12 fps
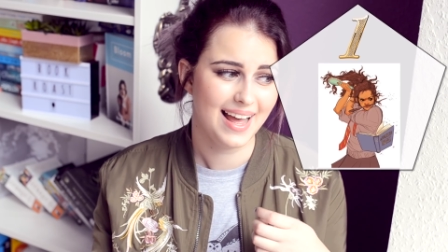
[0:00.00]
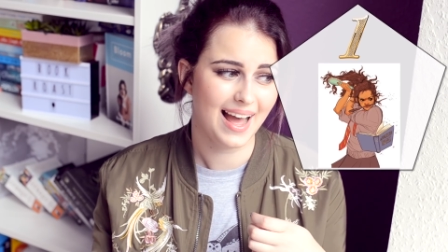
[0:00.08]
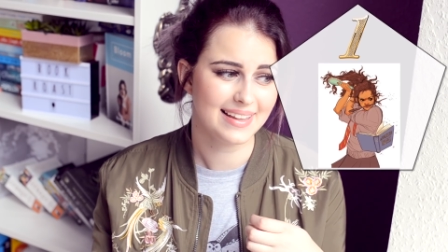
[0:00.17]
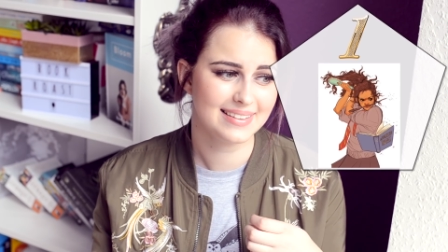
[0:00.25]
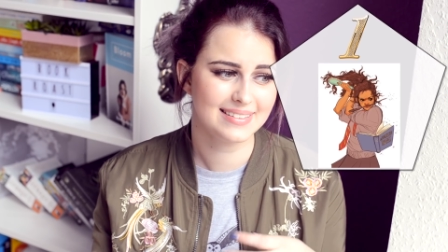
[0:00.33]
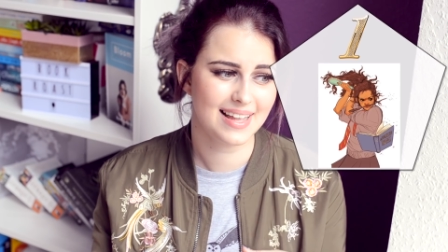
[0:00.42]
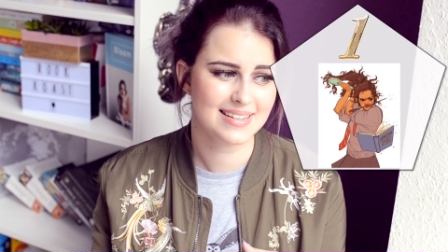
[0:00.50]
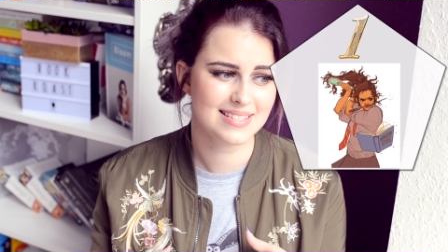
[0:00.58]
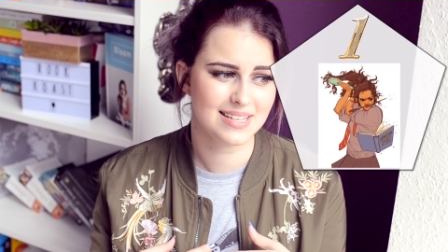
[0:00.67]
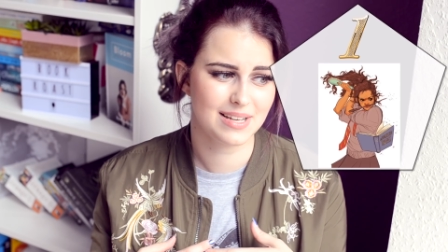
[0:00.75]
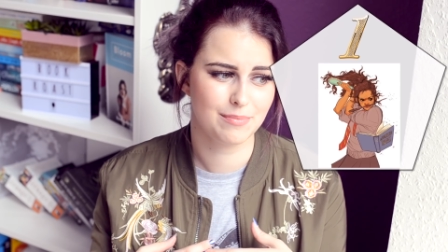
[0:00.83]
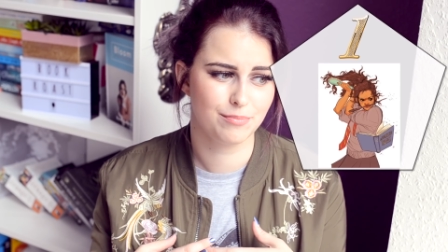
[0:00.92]
I think that's
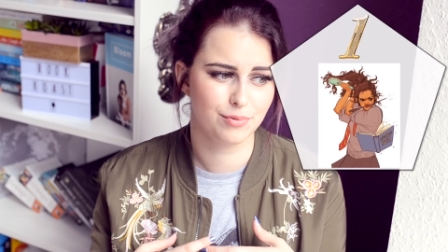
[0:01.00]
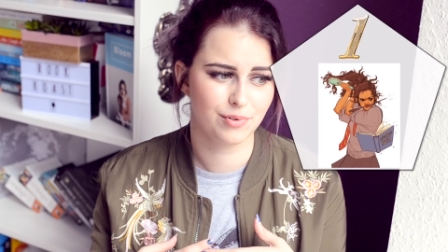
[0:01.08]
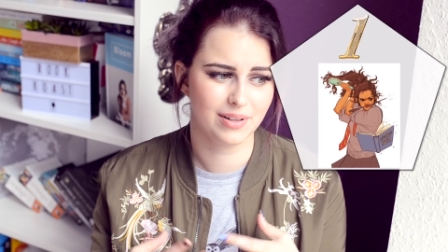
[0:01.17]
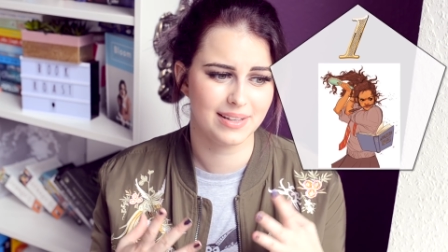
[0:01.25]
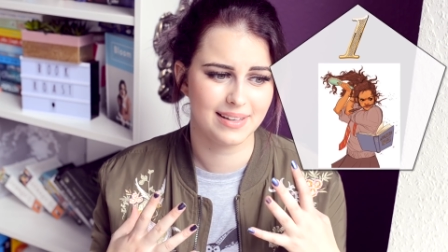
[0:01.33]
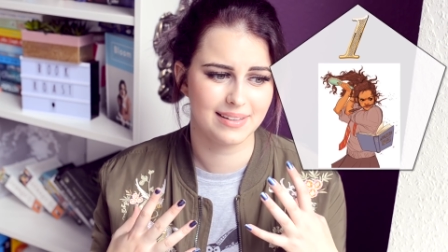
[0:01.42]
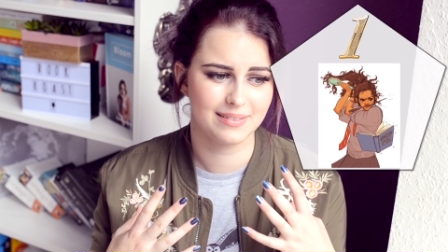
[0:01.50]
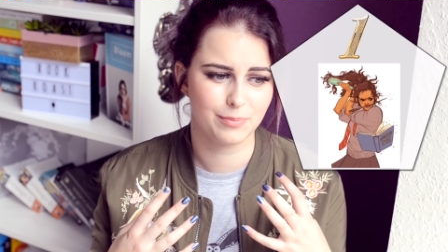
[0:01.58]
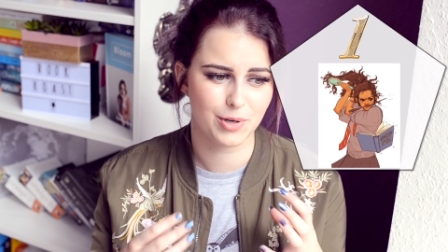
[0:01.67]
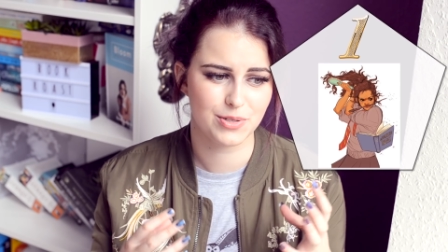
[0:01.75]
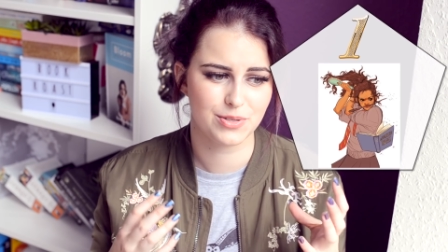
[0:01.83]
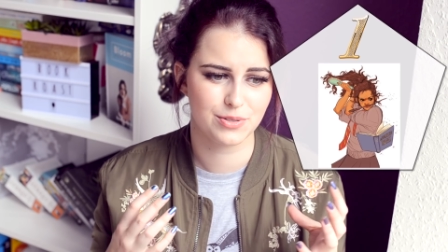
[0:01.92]
a brilliant
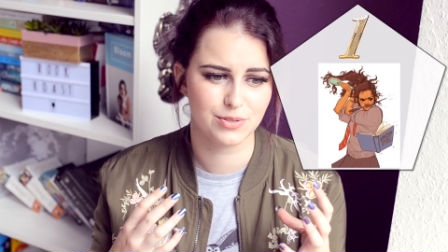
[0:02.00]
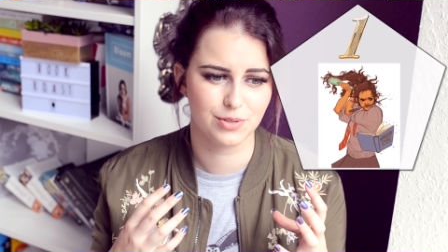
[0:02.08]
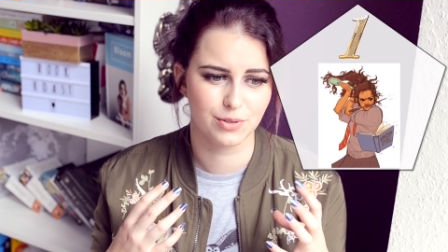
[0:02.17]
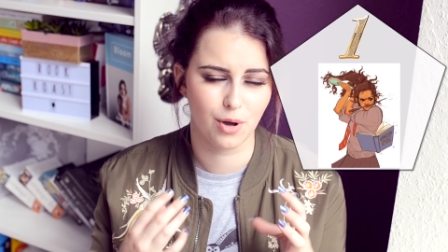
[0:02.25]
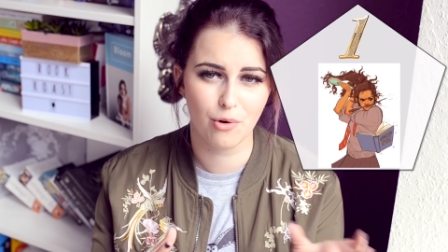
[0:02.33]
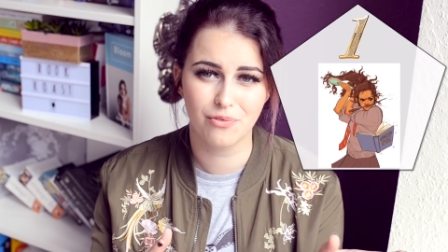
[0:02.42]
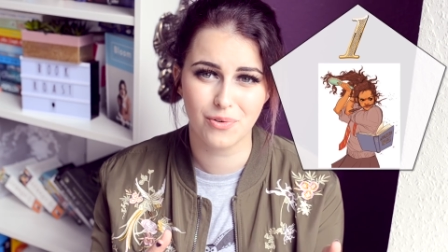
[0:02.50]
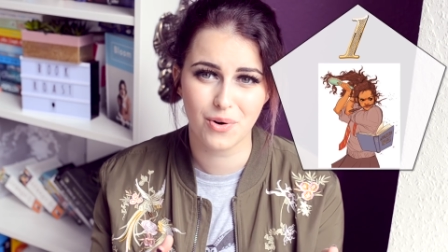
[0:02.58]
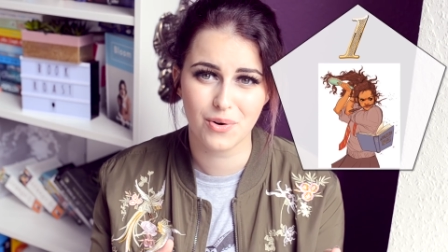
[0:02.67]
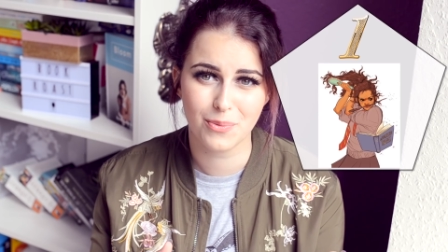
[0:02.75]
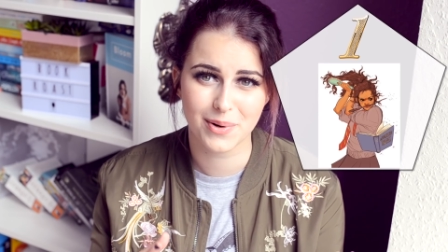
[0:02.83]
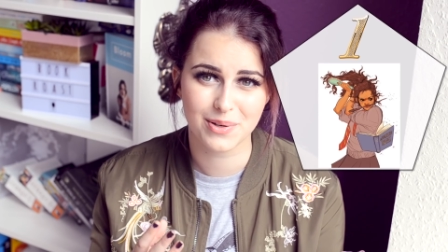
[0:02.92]
person to go
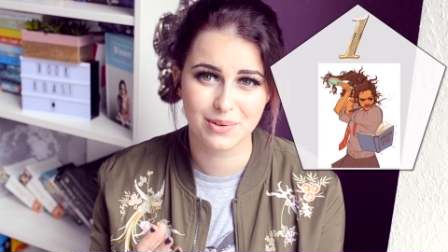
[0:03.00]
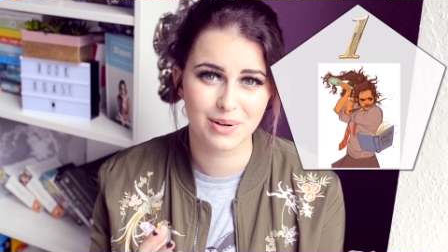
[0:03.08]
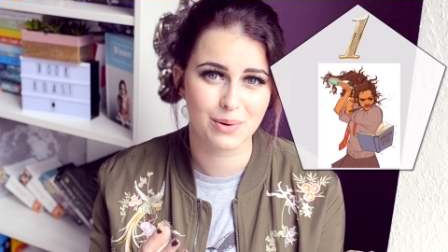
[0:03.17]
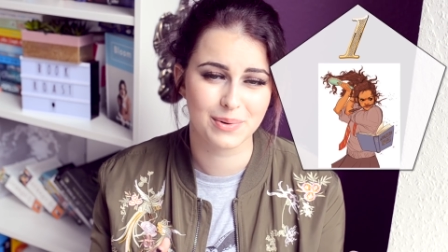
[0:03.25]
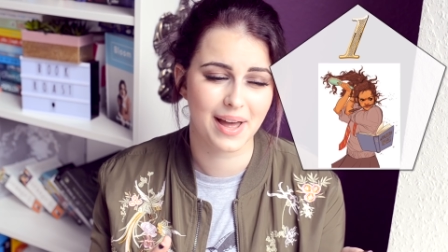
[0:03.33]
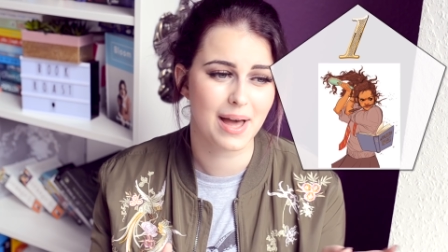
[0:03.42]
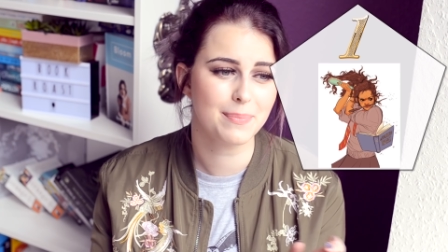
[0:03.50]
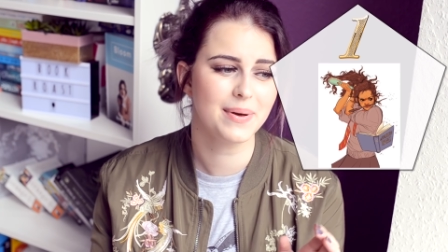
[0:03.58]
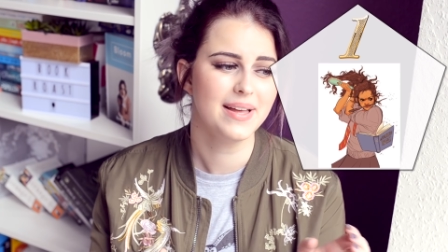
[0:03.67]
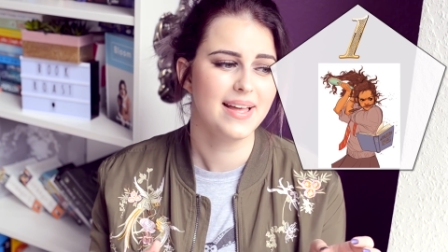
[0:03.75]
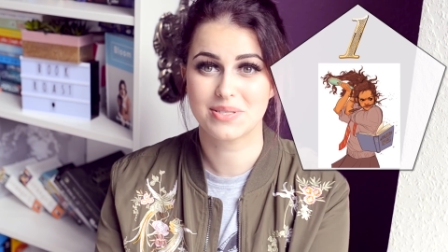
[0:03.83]
for when you're growing up.